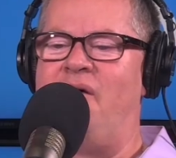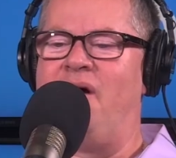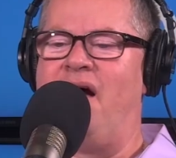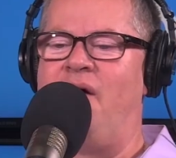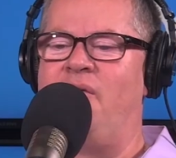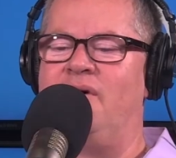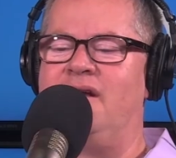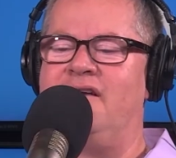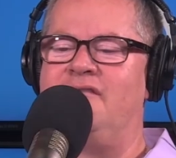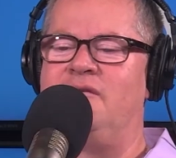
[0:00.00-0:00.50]
I,
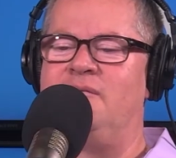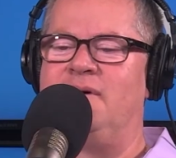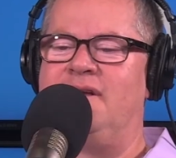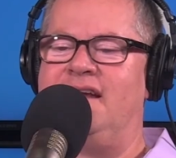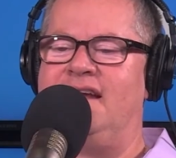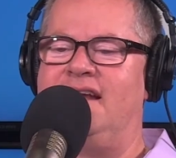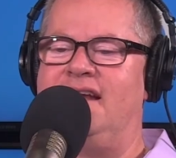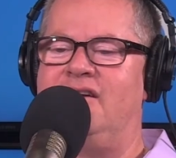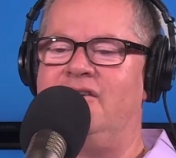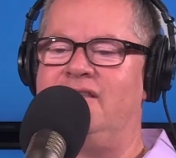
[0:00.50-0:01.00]
I want
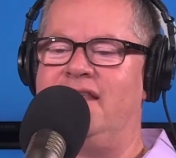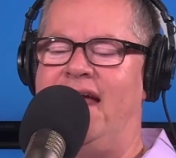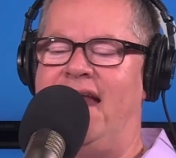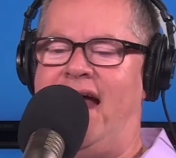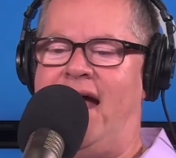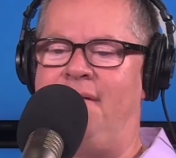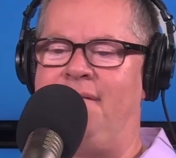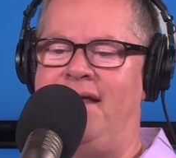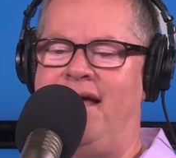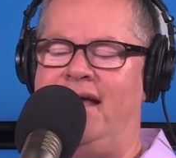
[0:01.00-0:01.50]
everybody to hear
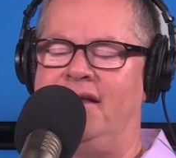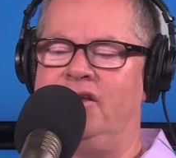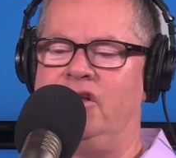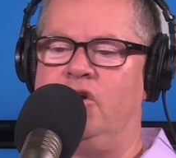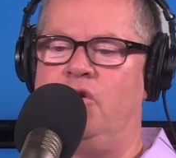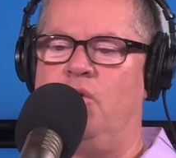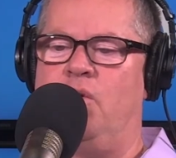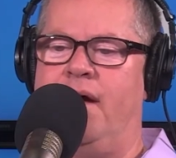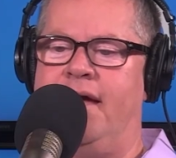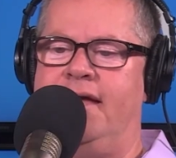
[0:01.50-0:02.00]
that. I'm not
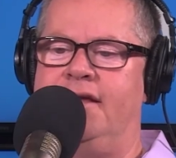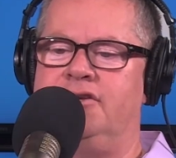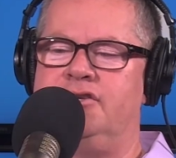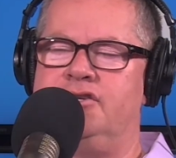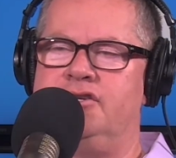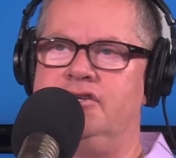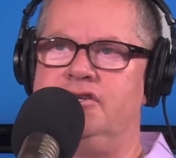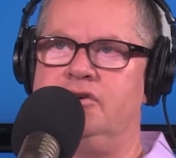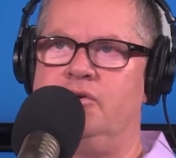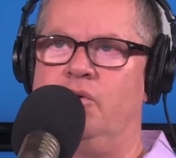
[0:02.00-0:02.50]
quite
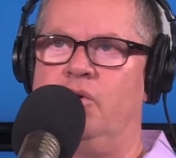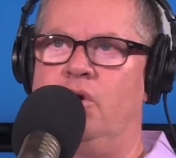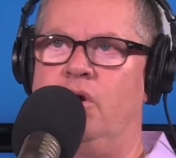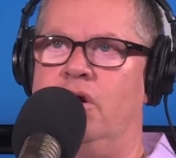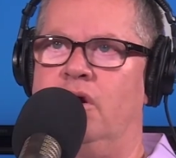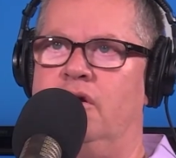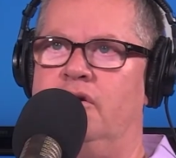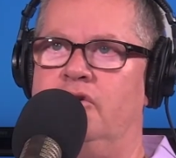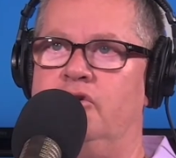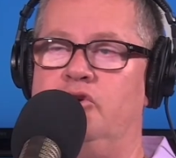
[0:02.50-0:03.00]

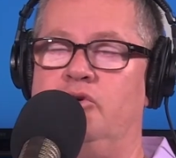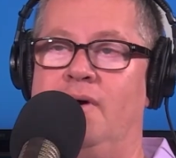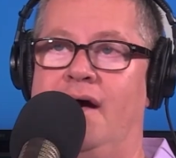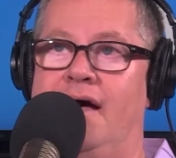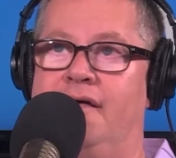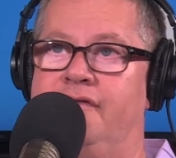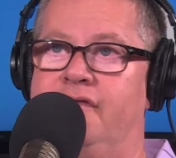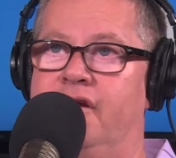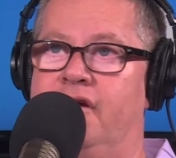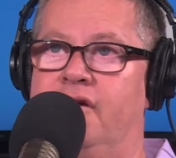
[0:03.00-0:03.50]
sure who
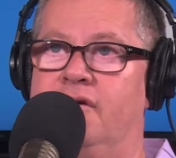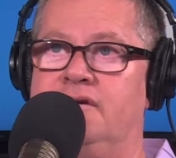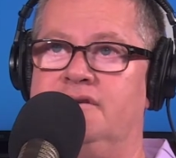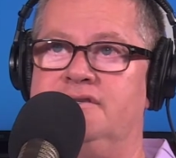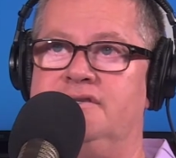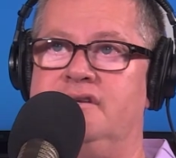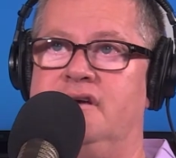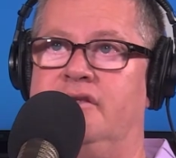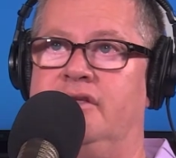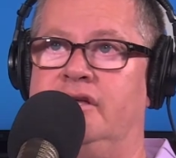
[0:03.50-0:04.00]
out there
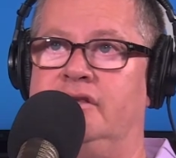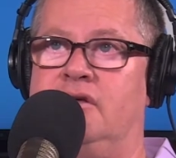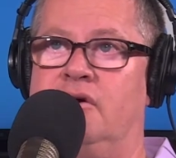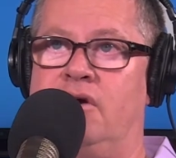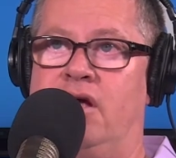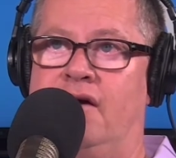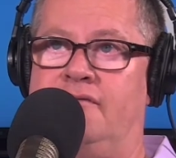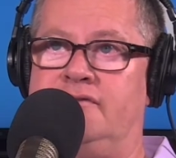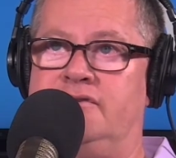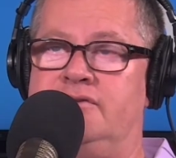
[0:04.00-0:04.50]
is telling
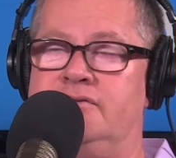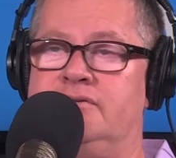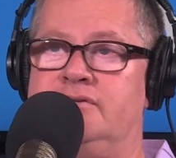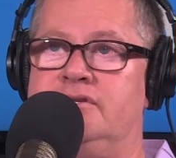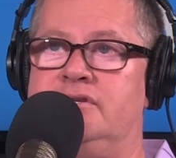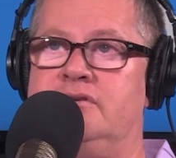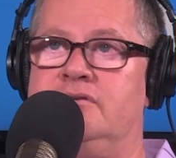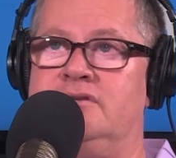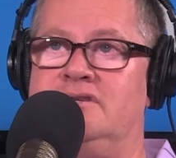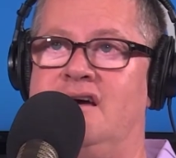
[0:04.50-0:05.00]
loan officers
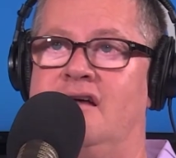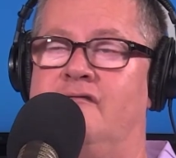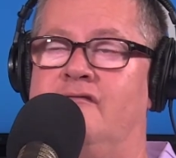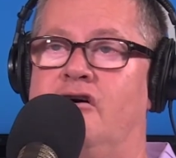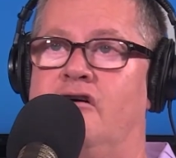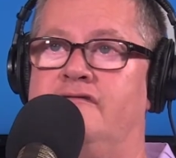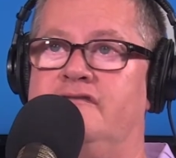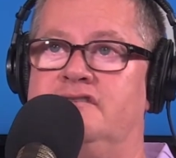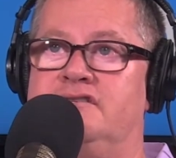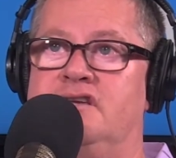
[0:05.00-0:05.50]
to use out of
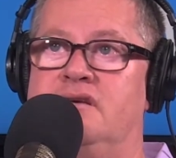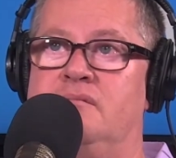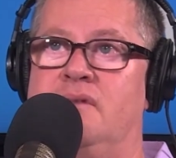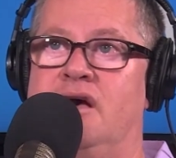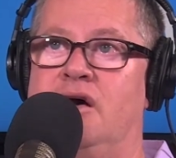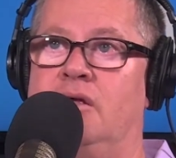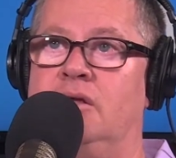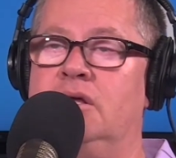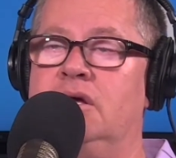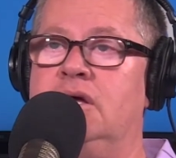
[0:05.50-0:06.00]
office
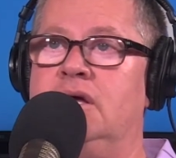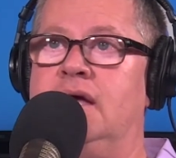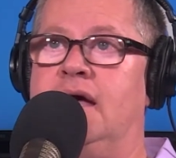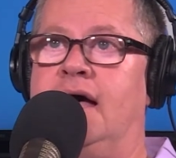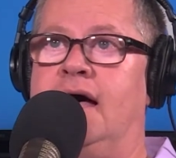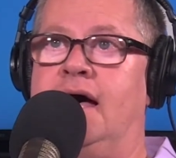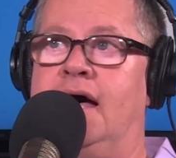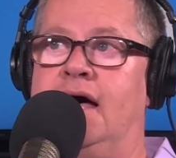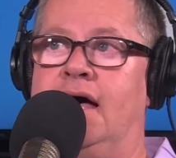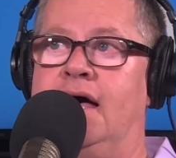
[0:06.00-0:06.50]
email
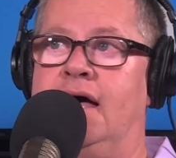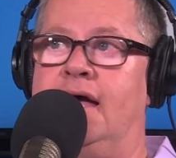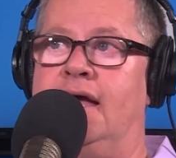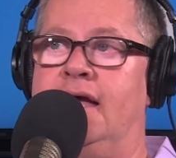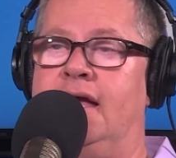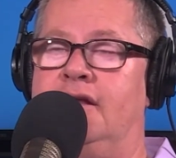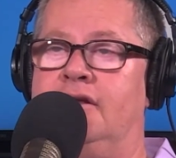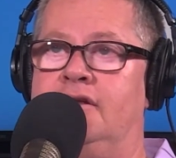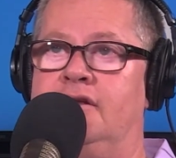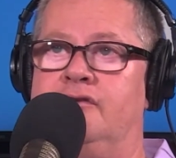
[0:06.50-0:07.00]
uh,
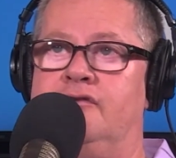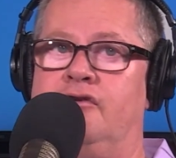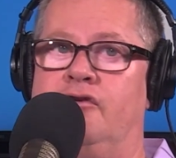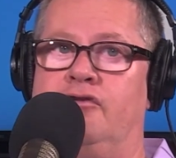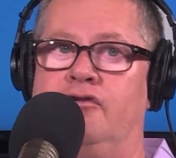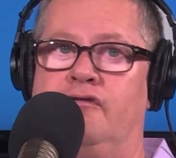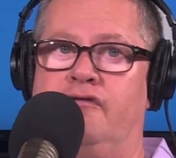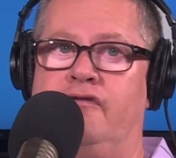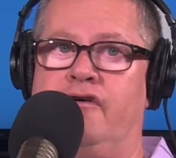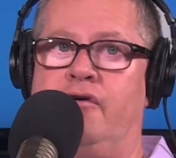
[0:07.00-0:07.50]
and to
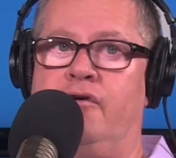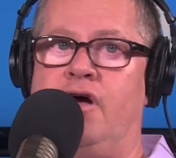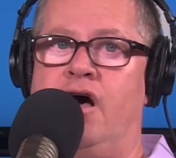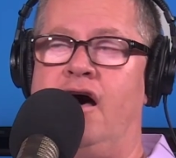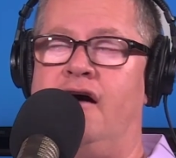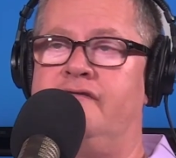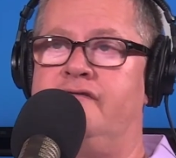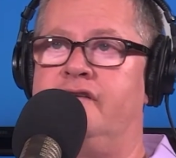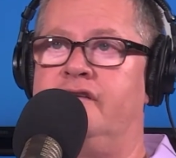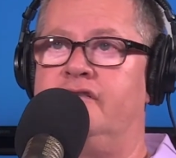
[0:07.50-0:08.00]
turn their phone
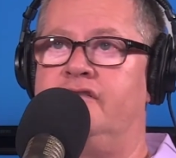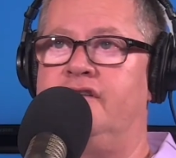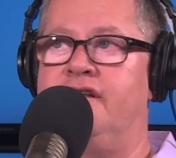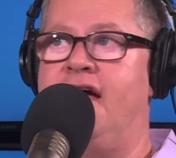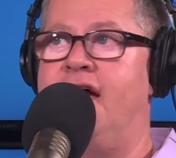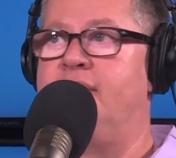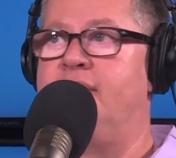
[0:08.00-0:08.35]
off and to